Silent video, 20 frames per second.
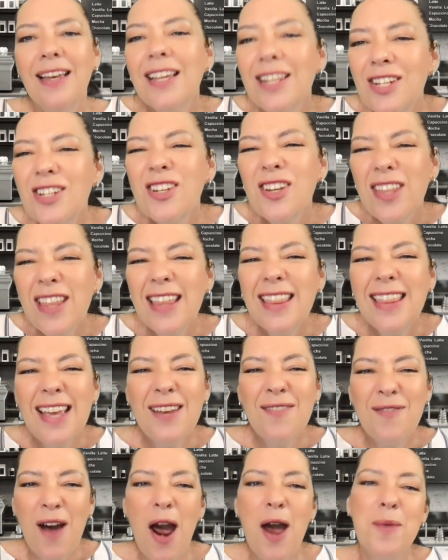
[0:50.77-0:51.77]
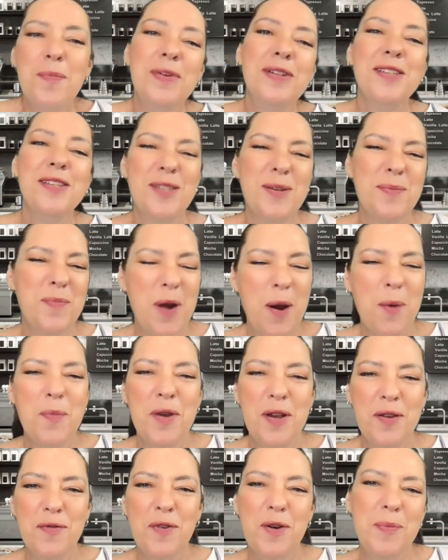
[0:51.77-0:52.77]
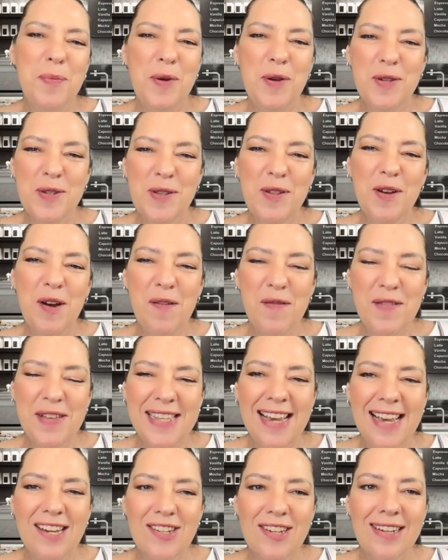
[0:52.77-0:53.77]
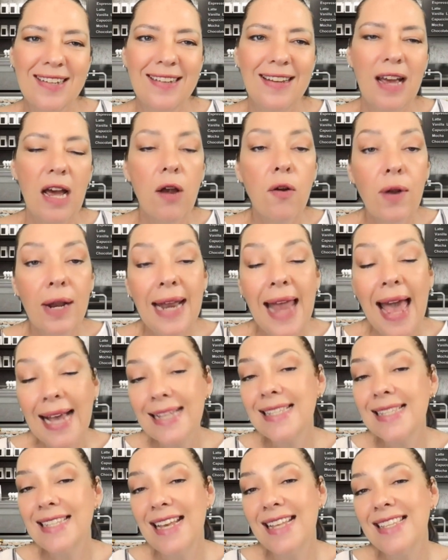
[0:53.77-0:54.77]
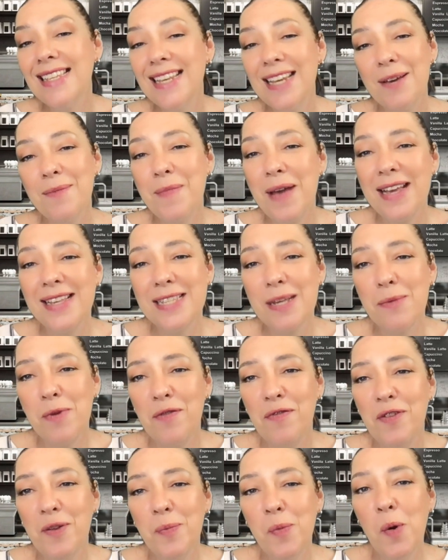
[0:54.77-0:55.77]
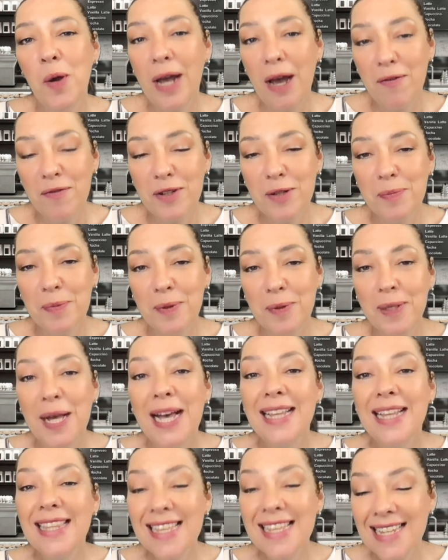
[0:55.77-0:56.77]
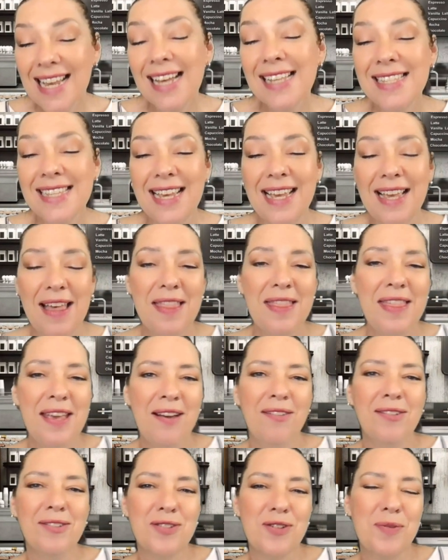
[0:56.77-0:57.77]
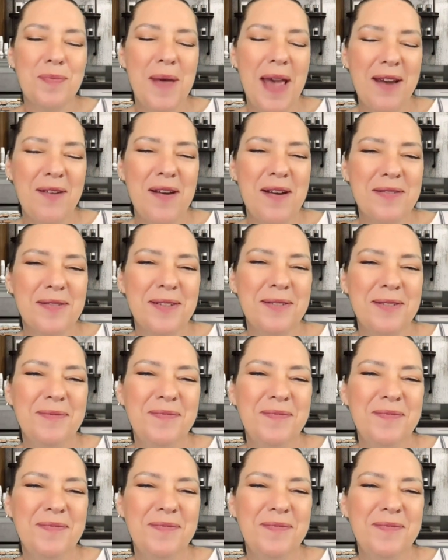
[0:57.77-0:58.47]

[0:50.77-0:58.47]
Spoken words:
Ensure that the environment is appropriate for a personal conversation. A relaxed setting can make someone feel more comfortable discussing their cultural background.